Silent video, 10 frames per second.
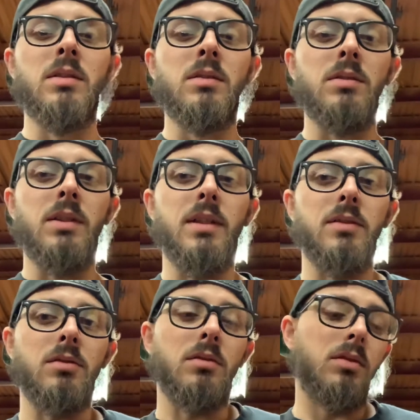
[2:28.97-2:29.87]
Yeah,
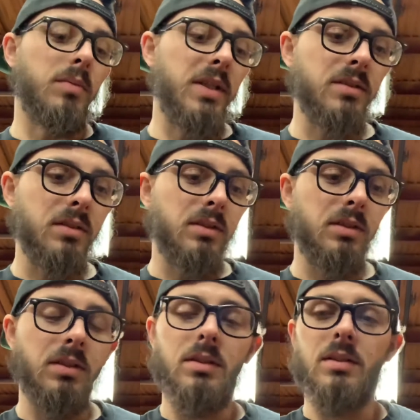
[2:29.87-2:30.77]
so basically
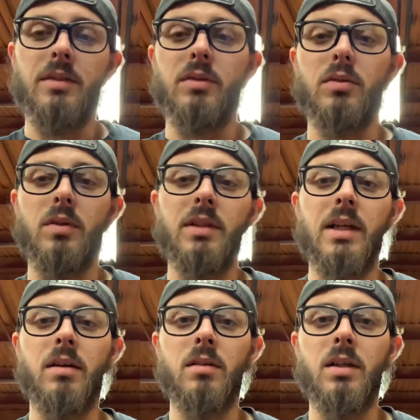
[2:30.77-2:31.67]
I'll give you a
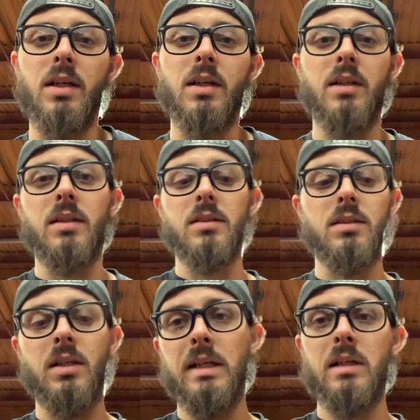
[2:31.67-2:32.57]
rundown on
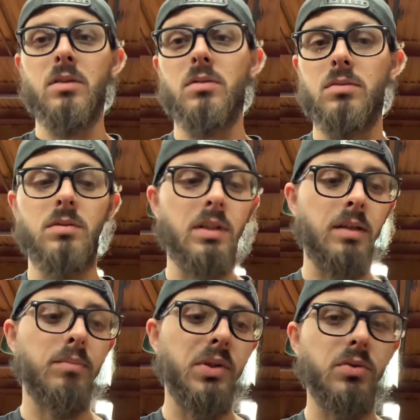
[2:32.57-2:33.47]
how I'm
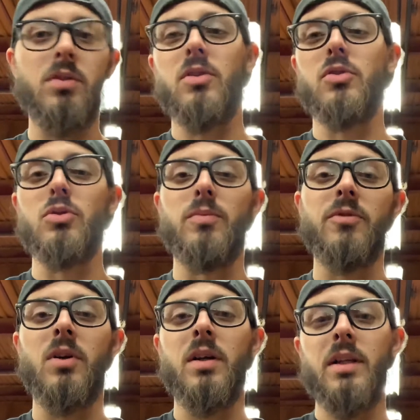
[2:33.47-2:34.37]
building the tube
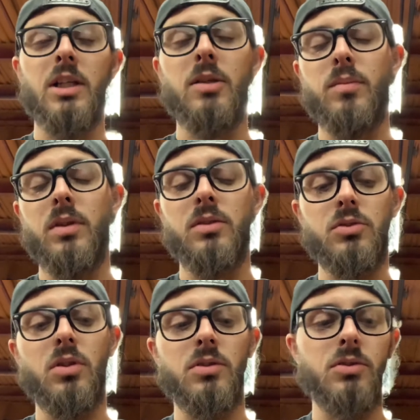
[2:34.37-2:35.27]
front, how I'm gonna
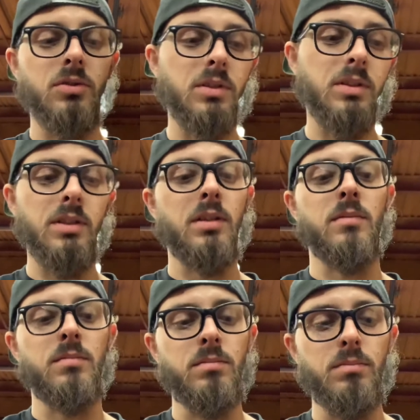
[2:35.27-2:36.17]
structure it and
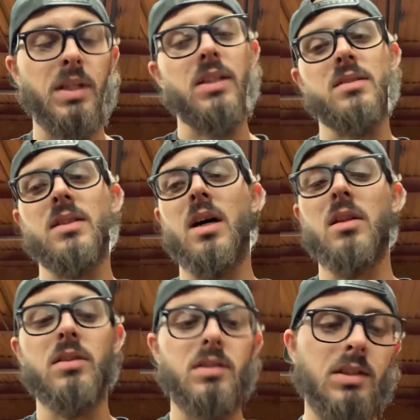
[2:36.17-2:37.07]
make it
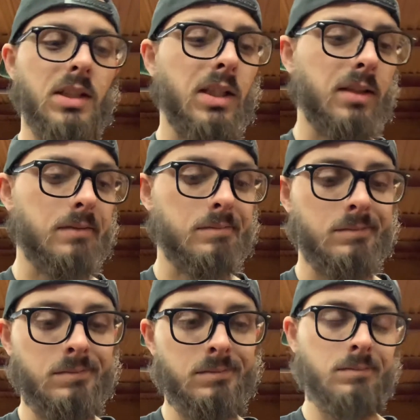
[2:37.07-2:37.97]
solid and
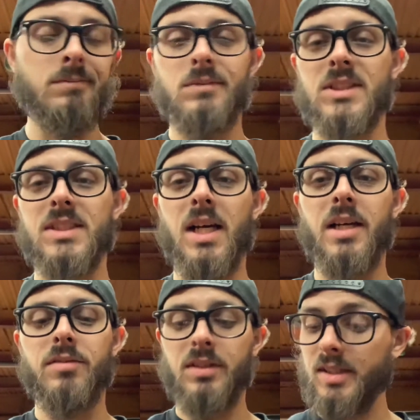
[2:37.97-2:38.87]
tie
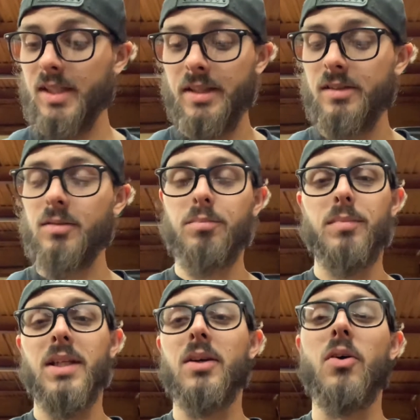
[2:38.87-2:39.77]
everything together and
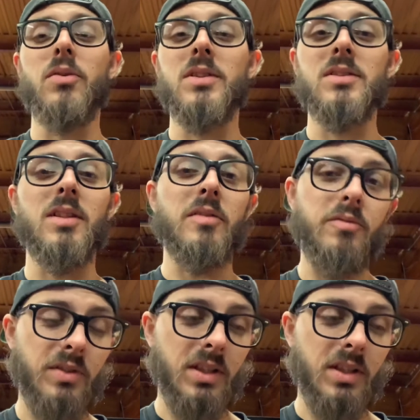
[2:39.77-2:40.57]
make all this stuff fit.